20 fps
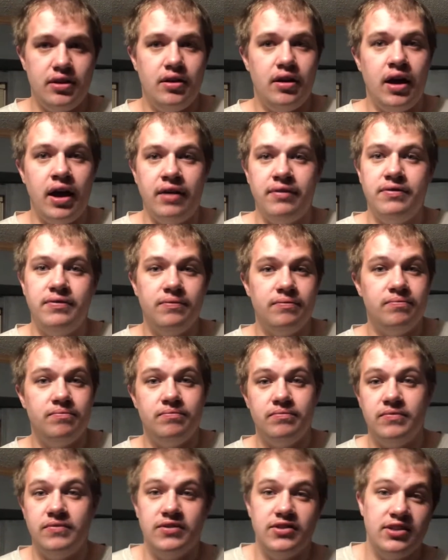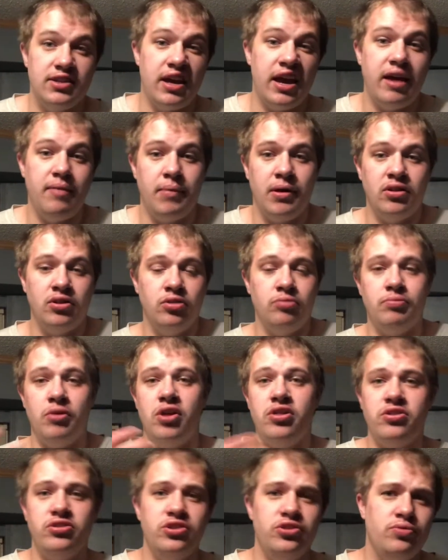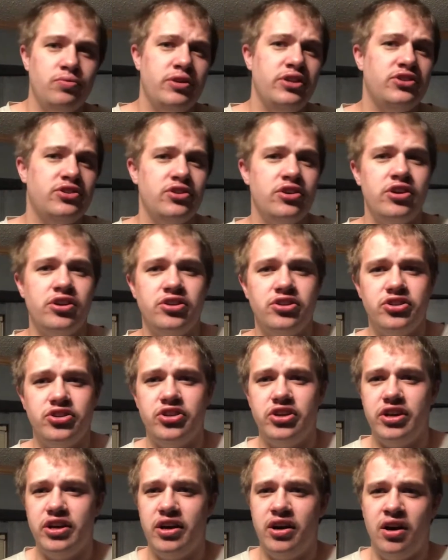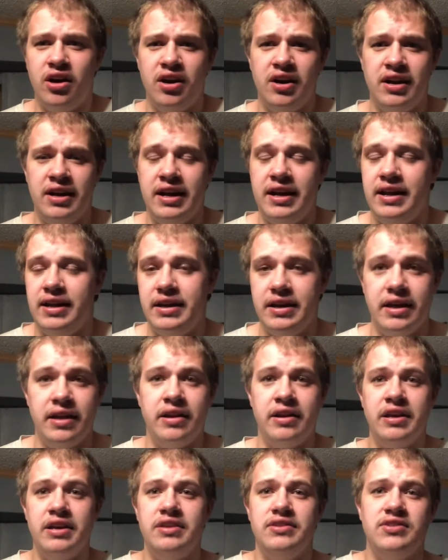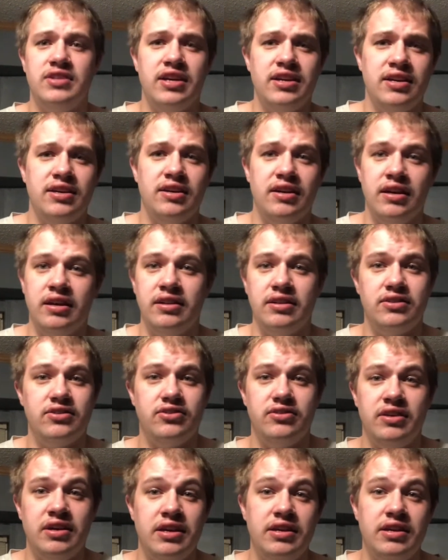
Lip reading: I've had my little brother do research on it, and he said it's